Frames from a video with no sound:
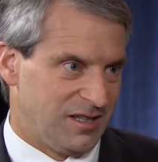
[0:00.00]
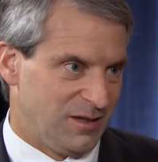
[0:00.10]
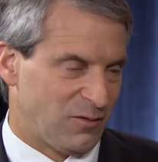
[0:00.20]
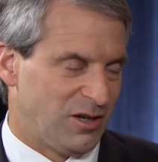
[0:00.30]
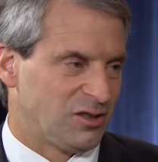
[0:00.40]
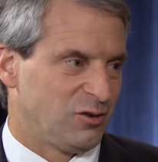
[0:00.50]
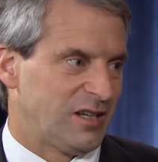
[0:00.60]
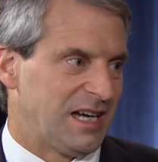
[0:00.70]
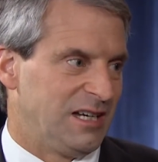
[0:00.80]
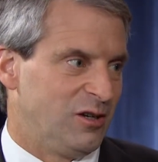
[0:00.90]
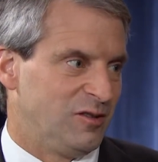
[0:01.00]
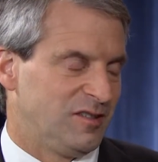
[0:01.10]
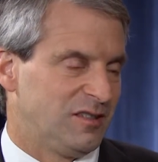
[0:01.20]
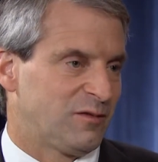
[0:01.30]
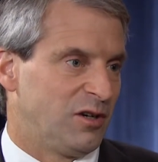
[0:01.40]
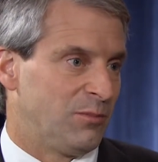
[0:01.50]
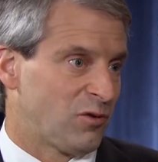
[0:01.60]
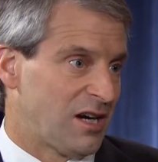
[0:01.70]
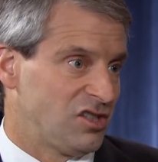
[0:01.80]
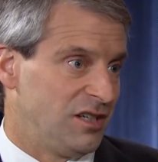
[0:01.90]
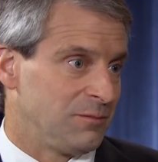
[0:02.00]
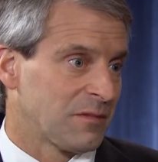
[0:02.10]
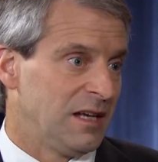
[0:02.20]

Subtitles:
differential diagnosis for depression